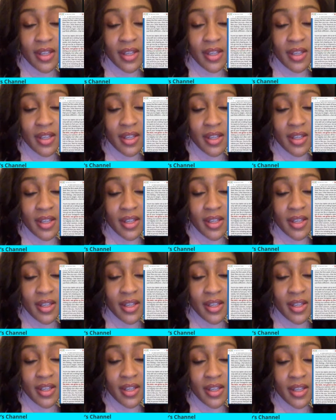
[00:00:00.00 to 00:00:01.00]
Gio
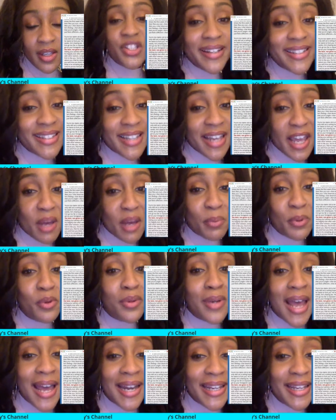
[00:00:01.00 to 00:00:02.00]
Lambert is saying
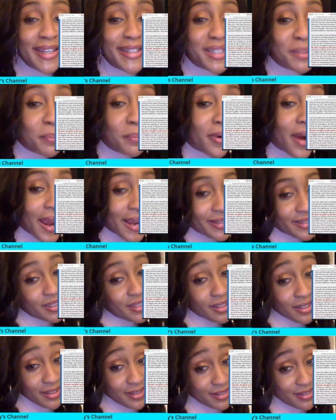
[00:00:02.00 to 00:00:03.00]
Punani is
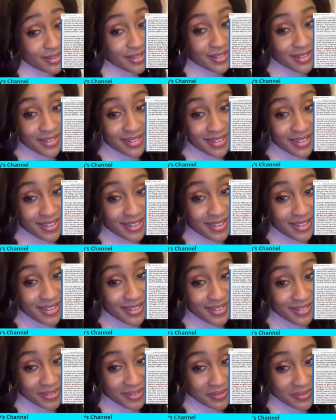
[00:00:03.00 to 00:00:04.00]
priceless.
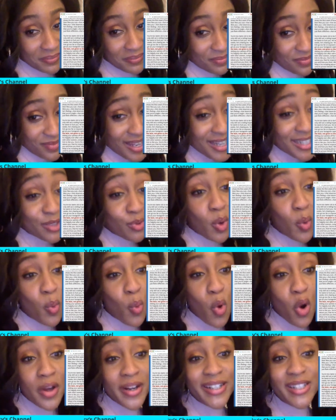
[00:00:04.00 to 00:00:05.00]
It's
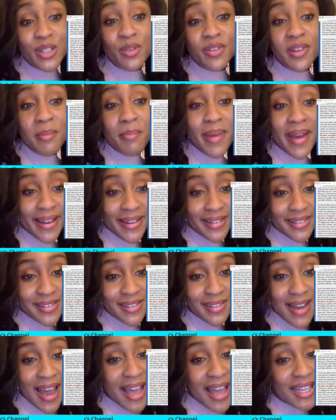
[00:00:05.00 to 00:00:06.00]
rewarded to the best,
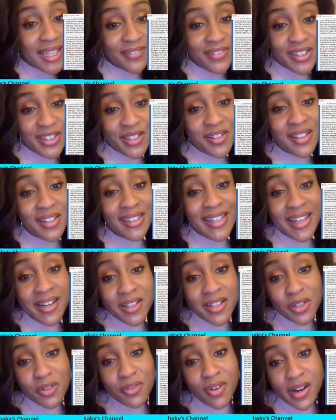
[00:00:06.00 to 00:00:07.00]
not given to the latest
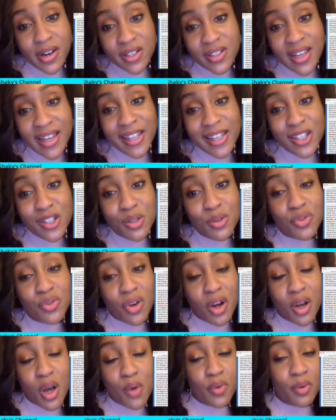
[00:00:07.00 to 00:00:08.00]
crush that gets you
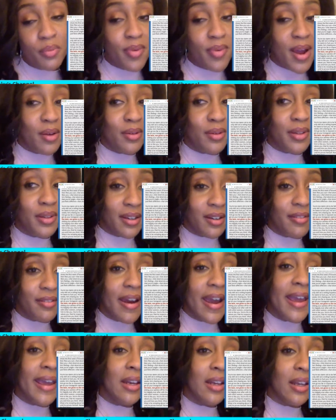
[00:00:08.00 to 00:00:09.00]
drunk off of brown liquor,
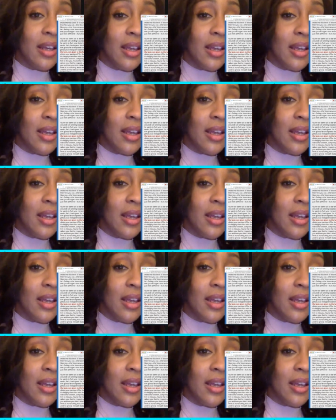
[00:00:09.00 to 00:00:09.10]
right?